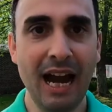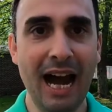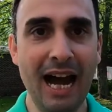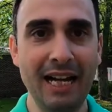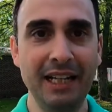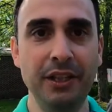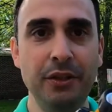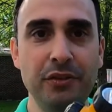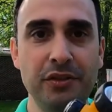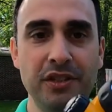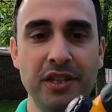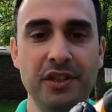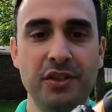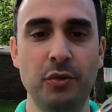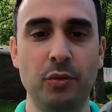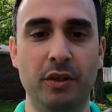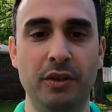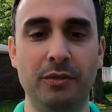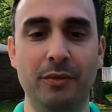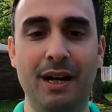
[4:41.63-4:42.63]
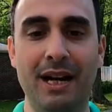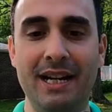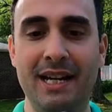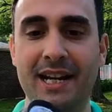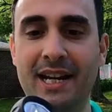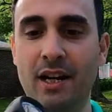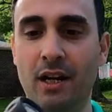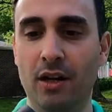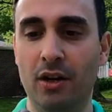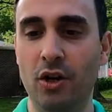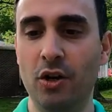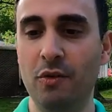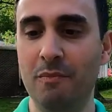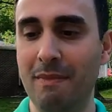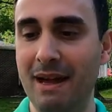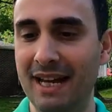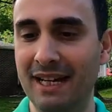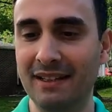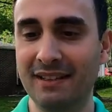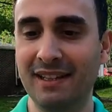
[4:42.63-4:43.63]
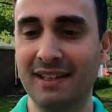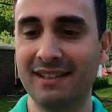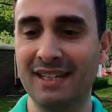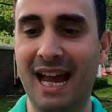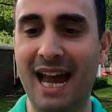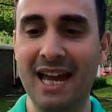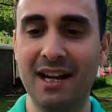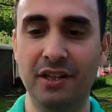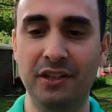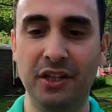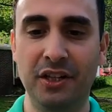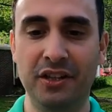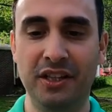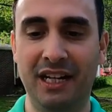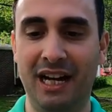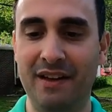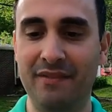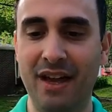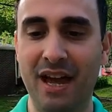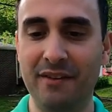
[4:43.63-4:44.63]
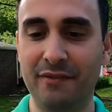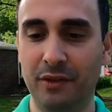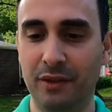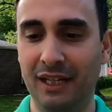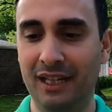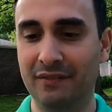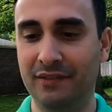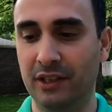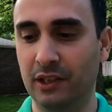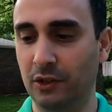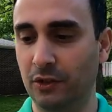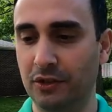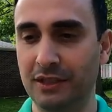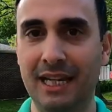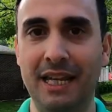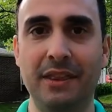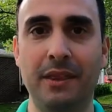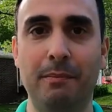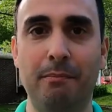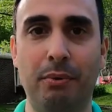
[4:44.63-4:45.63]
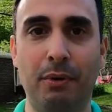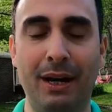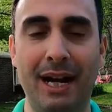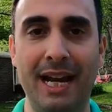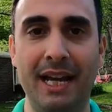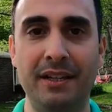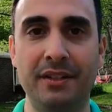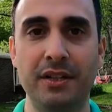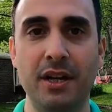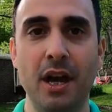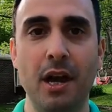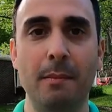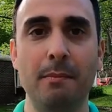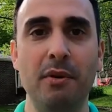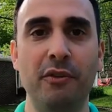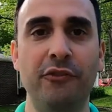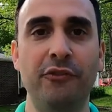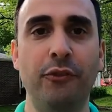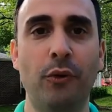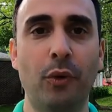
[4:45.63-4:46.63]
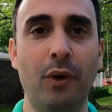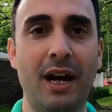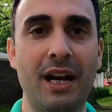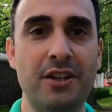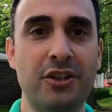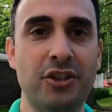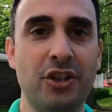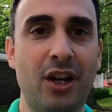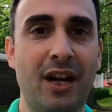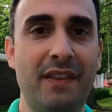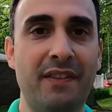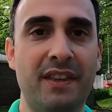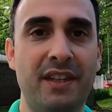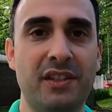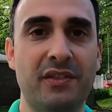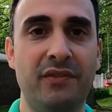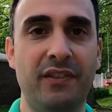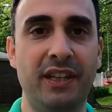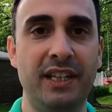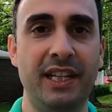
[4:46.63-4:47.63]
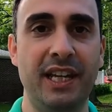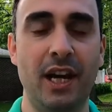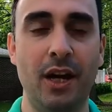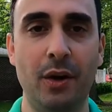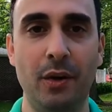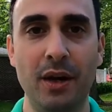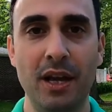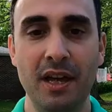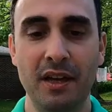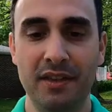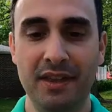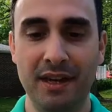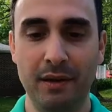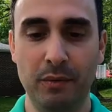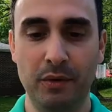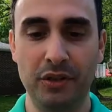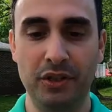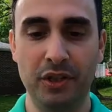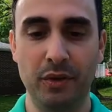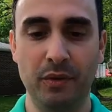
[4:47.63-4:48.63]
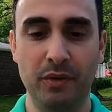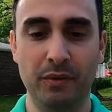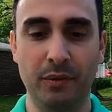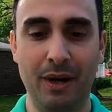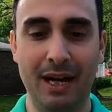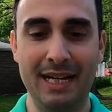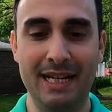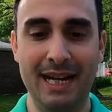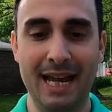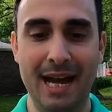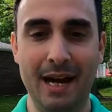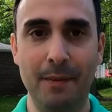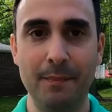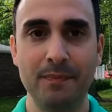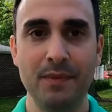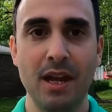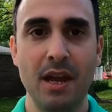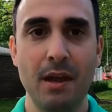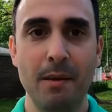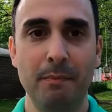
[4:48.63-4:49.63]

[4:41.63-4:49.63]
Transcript: I use this one right here. Who makes this? I don't know that I've ever even looked at the brand before I shot this video that we're doing right now.